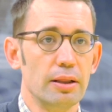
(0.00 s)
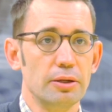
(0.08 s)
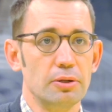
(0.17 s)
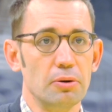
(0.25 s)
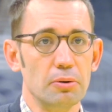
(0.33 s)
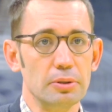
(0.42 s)

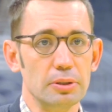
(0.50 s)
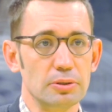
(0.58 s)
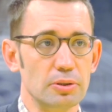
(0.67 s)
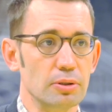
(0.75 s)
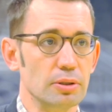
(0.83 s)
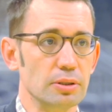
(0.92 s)
like, you're only as
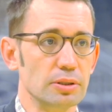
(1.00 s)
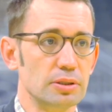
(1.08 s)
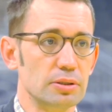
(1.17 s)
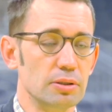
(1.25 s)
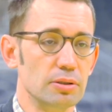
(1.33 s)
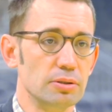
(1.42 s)
good
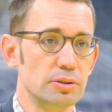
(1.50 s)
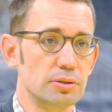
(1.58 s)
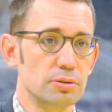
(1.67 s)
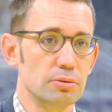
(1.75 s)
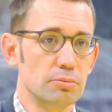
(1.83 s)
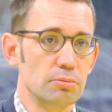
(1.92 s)
as as
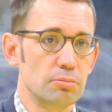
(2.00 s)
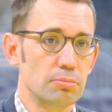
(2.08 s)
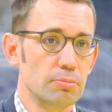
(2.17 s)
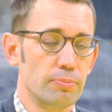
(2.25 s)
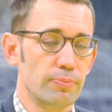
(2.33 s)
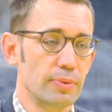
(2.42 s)

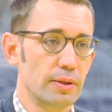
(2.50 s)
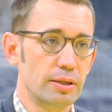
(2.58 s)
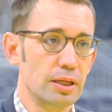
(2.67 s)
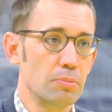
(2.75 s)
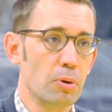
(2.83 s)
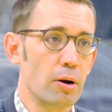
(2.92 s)
the team